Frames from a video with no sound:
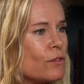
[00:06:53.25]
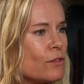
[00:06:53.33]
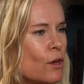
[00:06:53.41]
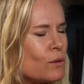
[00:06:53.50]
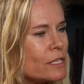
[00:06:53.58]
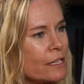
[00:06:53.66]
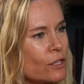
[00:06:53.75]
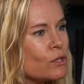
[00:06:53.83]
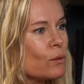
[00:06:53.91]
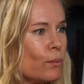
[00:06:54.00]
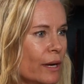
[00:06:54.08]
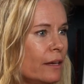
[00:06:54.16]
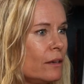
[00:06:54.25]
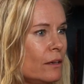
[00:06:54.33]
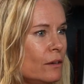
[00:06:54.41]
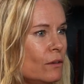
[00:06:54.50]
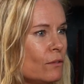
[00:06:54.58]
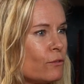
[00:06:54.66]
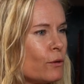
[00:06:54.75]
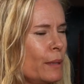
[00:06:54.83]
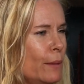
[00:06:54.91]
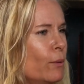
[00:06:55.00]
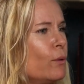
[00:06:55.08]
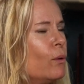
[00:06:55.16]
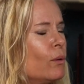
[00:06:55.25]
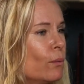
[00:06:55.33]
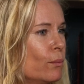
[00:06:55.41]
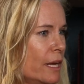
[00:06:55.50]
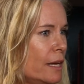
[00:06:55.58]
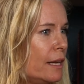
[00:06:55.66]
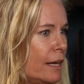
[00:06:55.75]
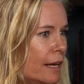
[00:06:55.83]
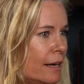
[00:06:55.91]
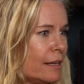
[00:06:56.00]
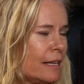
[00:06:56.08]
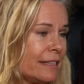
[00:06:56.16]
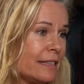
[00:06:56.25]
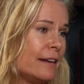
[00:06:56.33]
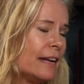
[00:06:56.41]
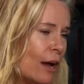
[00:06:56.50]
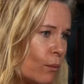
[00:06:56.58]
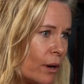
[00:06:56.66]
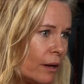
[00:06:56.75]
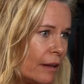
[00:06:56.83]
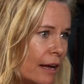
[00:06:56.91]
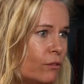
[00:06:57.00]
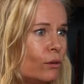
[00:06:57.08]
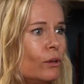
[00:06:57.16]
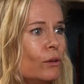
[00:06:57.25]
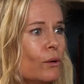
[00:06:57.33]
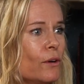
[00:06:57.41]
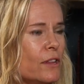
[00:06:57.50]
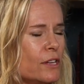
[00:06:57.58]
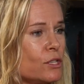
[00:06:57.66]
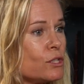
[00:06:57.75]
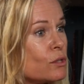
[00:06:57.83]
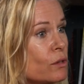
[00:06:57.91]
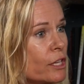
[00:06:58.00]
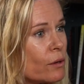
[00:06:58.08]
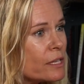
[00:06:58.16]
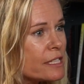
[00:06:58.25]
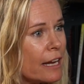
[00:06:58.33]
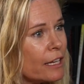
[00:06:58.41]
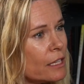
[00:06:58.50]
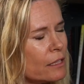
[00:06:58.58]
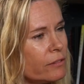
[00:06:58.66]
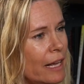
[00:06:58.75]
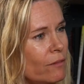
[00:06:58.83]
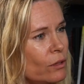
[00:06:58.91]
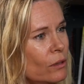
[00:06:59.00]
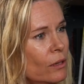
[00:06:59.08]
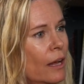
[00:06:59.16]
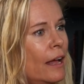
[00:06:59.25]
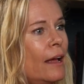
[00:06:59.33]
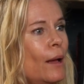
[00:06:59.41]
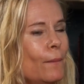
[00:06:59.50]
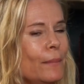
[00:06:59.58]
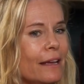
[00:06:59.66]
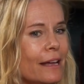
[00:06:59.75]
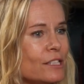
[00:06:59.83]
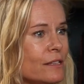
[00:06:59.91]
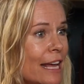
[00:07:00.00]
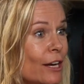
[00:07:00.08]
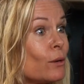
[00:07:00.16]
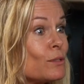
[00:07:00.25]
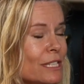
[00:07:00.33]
Those things are written for people who are reading it at like the network level or the studio executive level, because they don't